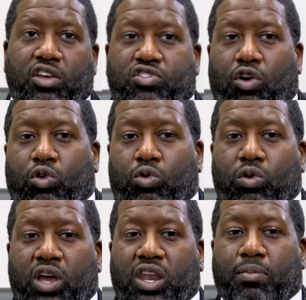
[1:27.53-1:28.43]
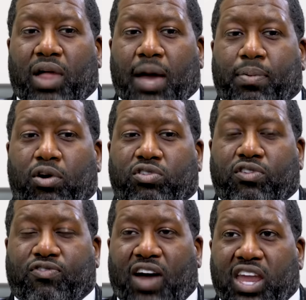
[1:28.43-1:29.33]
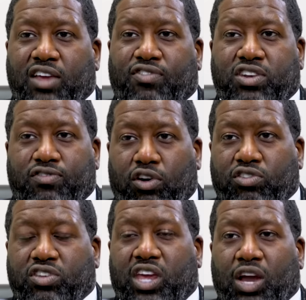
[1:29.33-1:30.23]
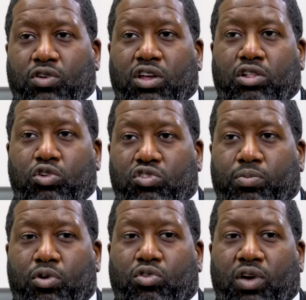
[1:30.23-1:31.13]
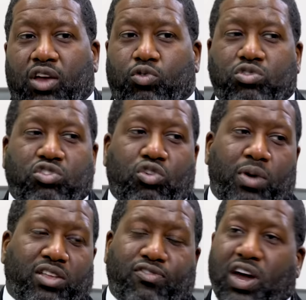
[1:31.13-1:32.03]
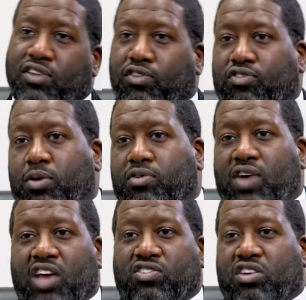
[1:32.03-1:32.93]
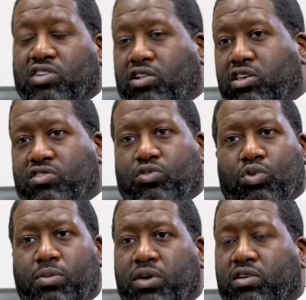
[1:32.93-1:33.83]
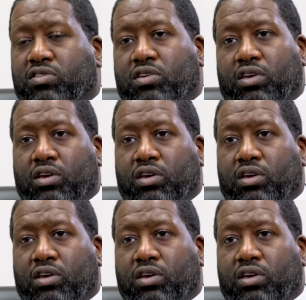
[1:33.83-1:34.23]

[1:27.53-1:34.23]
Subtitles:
So any black person fighting for diversity, equity, inclusion programs would just go back to fighting for affirmative action. That's all it is a remix.